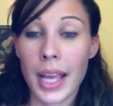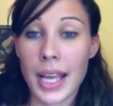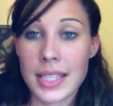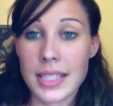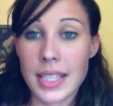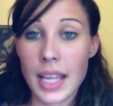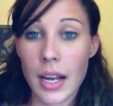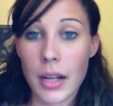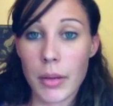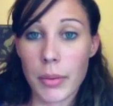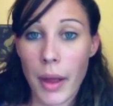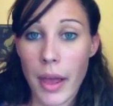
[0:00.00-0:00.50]
I
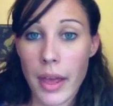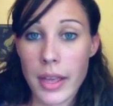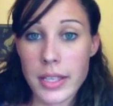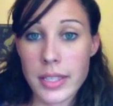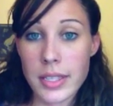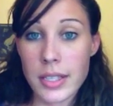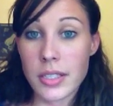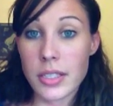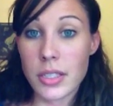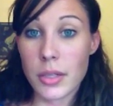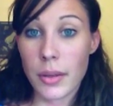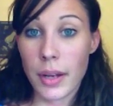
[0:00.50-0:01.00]
said, I'll probably
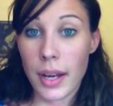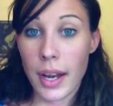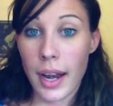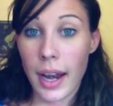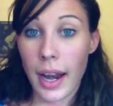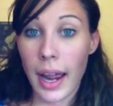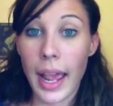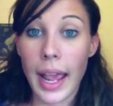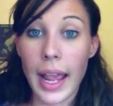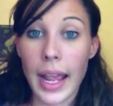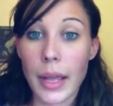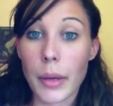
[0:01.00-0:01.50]
start doing it
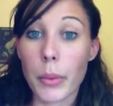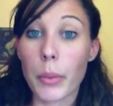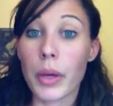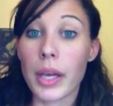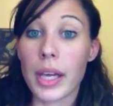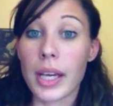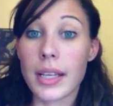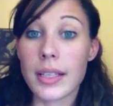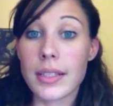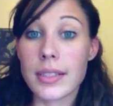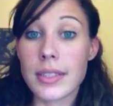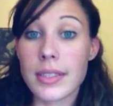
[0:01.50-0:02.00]
at 8
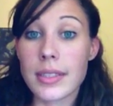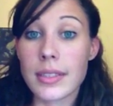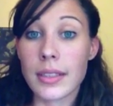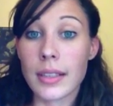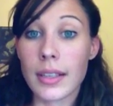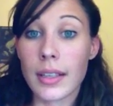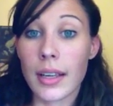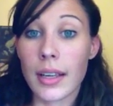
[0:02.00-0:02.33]
weeks.